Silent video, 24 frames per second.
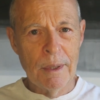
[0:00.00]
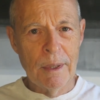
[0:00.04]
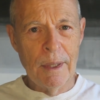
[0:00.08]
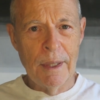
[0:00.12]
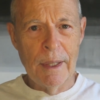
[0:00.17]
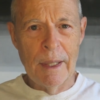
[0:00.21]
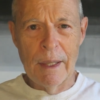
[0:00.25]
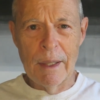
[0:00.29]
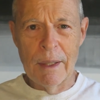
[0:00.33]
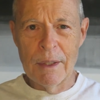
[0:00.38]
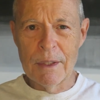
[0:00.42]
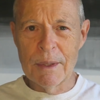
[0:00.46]

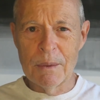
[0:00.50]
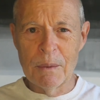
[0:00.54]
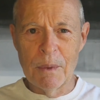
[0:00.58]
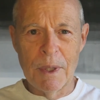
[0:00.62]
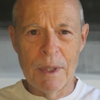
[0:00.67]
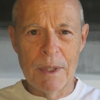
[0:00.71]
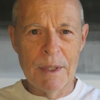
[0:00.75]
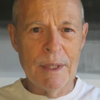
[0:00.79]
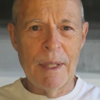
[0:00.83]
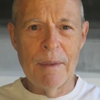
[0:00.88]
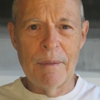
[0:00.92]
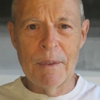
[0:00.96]
And what
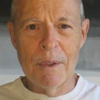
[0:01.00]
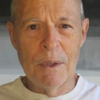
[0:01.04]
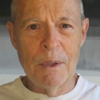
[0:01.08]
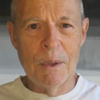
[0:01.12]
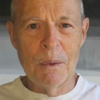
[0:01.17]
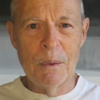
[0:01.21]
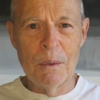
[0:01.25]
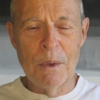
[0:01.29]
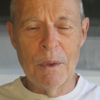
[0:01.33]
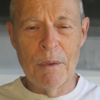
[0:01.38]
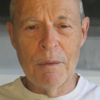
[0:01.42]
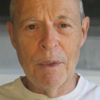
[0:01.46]
does it have to do
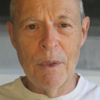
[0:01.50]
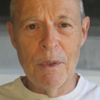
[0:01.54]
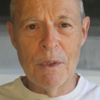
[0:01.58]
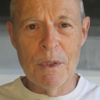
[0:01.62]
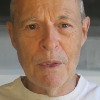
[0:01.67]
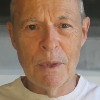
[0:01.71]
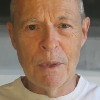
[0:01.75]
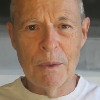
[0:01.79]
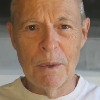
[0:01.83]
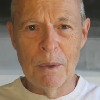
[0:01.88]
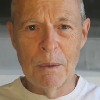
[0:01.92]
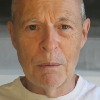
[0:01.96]
with
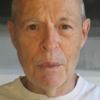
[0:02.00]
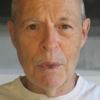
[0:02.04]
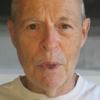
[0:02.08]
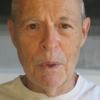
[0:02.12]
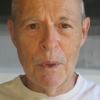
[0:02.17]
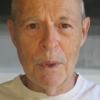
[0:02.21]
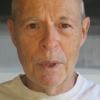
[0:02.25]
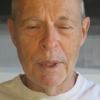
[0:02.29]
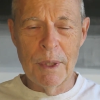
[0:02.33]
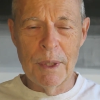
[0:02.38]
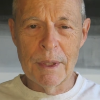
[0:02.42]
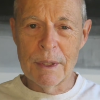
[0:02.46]
virtue and
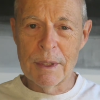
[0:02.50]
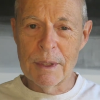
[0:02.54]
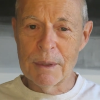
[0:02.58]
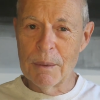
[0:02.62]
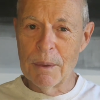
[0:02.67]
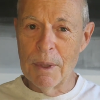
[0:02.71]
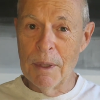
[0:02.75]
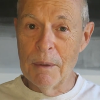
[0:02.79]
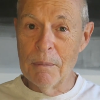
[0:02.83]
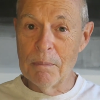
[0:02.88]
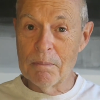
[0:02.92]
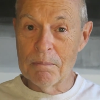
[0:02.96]
brokenness?
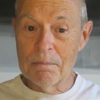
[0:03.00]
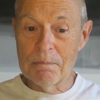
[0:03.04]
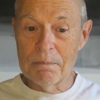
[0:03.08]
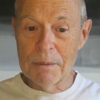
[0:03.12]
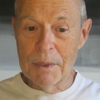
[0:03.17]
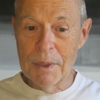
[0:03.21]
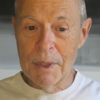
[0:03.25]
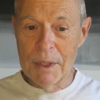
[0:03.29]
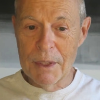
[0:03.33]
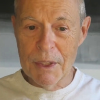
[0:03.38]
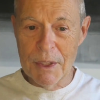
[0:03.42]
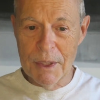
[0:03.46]
Well,
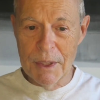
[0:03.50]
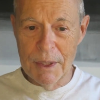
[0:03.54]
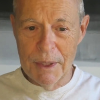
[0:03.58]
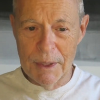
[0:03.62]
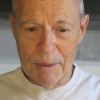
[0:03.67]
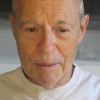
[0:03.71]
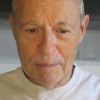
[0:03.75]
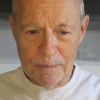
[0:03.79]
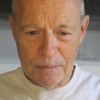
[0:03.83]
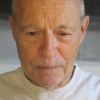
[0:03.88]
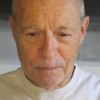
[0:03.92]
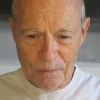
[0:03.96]
let's see.